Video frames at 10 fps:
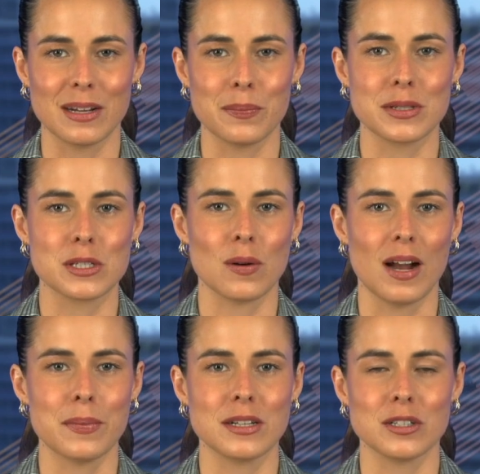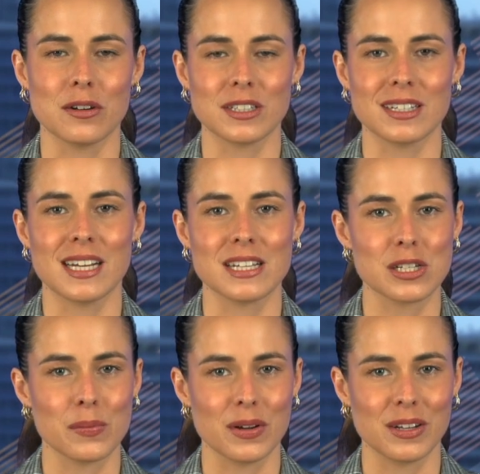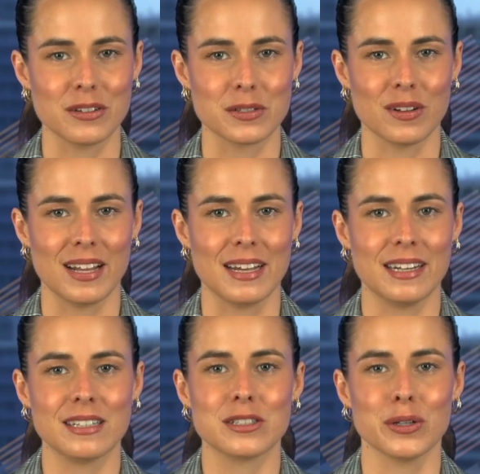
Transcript: and prescribing doctor testimonials relating